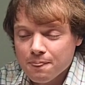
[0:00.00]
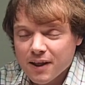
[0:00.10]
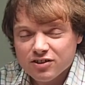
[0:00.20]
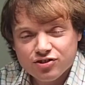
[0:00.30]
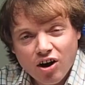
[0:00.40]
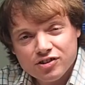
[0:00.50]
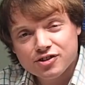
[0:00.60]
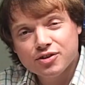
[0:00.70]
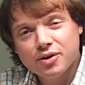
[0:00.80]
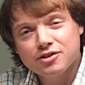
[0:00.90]
starts to
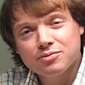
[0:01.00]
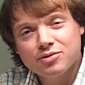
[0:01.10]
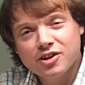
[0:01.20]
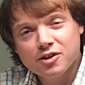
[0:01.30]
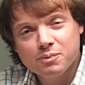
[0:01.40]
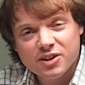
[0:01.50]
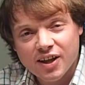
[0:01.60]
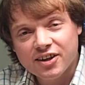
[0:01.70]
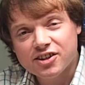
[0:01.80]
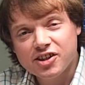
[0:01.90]
grow some things but
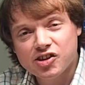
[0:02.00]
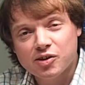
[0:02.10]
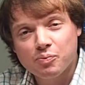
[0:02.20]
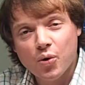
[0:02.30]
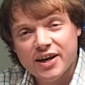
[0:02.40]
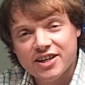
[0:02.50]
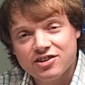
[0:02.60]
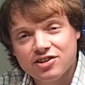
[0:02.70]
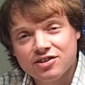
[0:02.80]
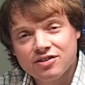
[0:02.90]
then sees some
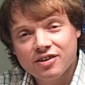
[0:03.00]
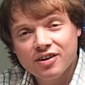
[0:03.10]
weeds